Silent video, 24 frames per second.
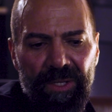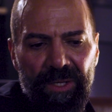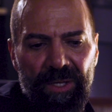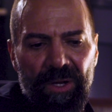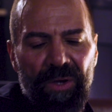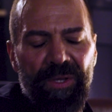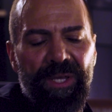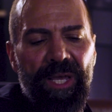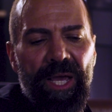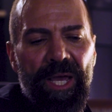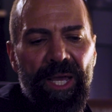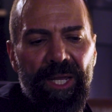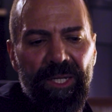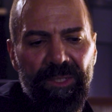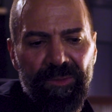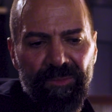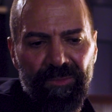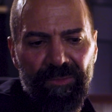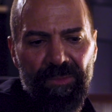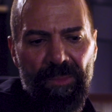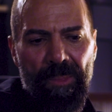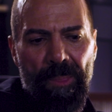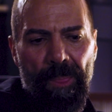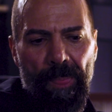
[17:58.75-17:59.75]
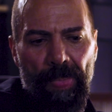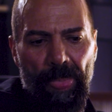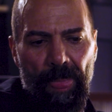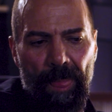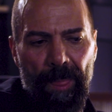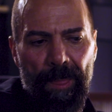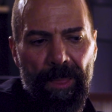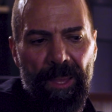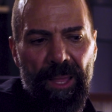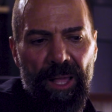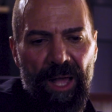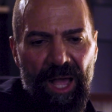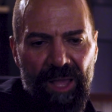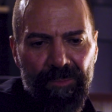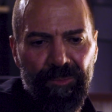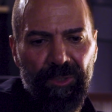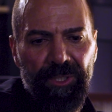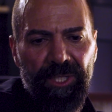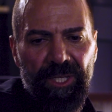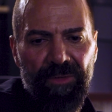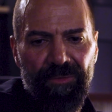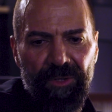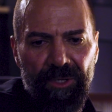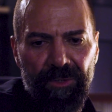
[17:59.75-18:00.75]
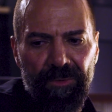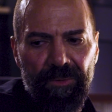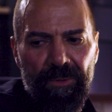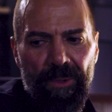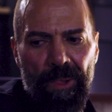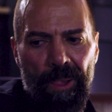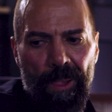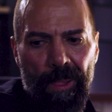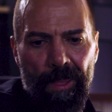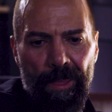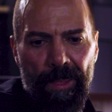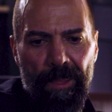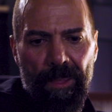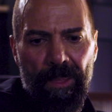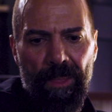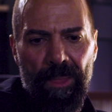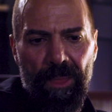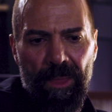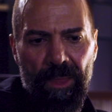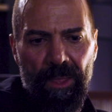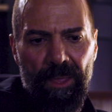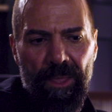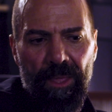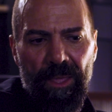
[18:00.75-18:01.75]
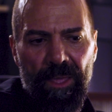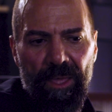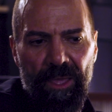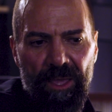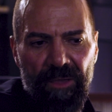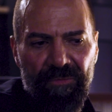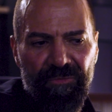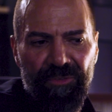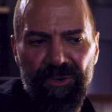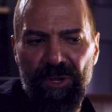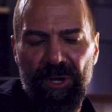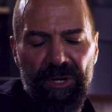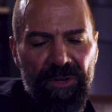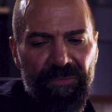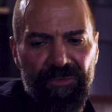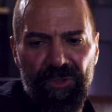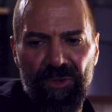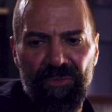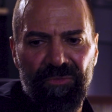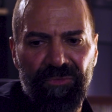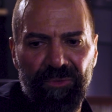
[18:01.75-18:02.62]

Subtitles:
okay, I believe you. If none of you